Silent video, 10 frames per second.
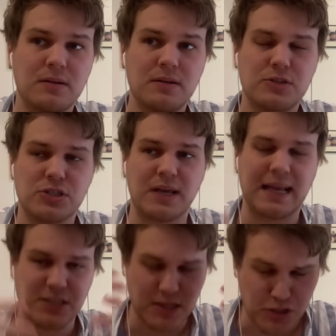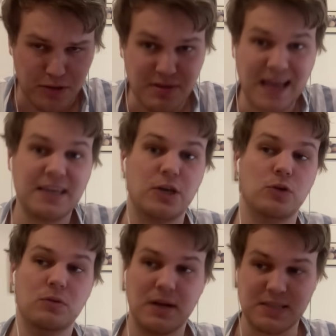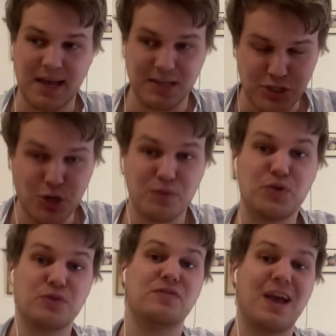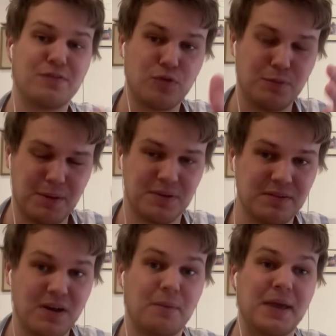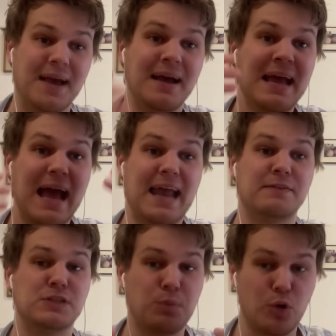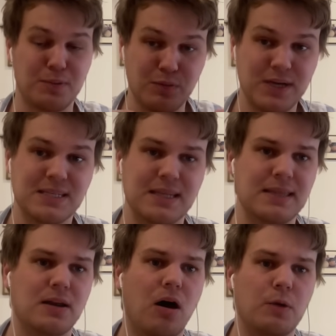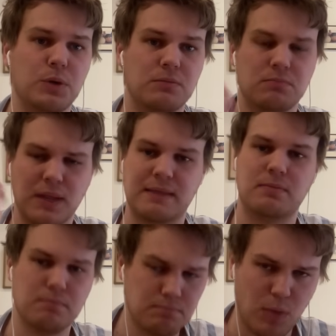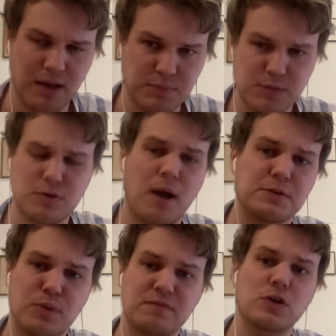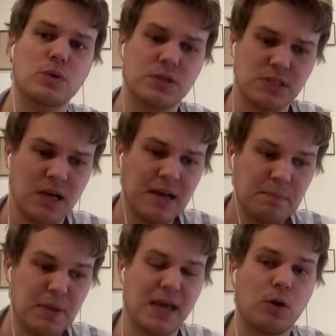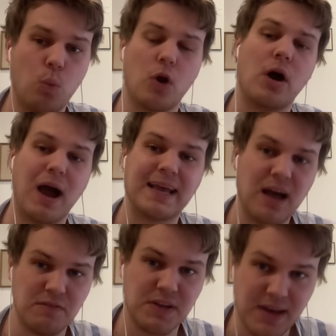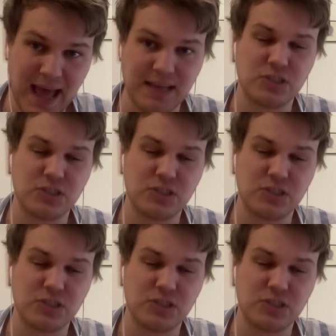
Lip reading: just like as a thank you, as a show of good faith for all the people that have come here and have supported me recently, that I would let my subscribers, my viewers, pick what I cover next.